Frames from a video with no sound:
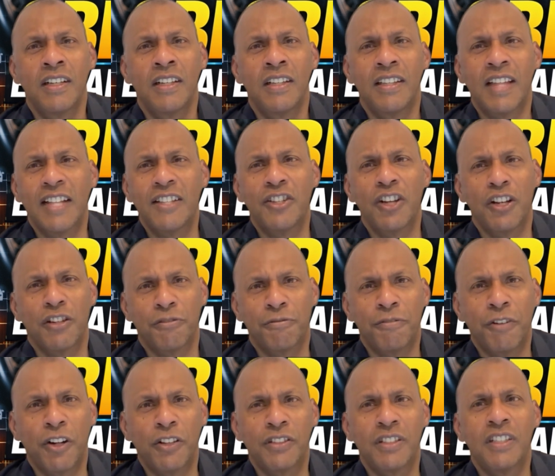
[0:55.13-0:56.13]
That's not a
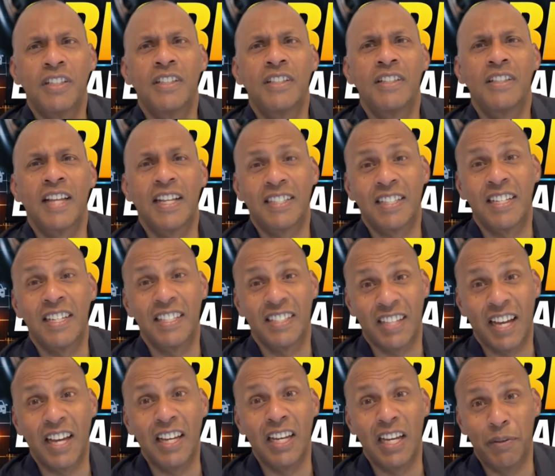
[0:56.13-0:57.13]
fault, that's a
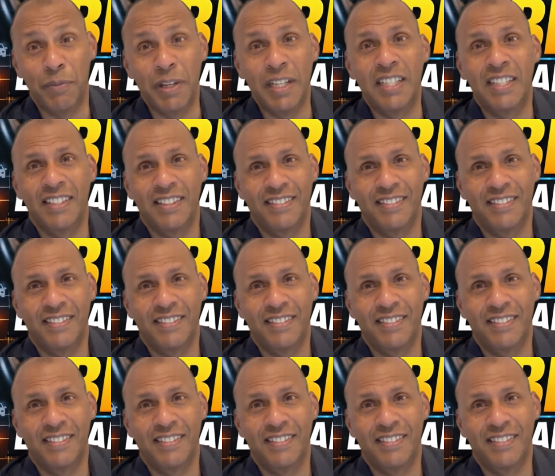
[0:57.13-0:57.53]
design limit.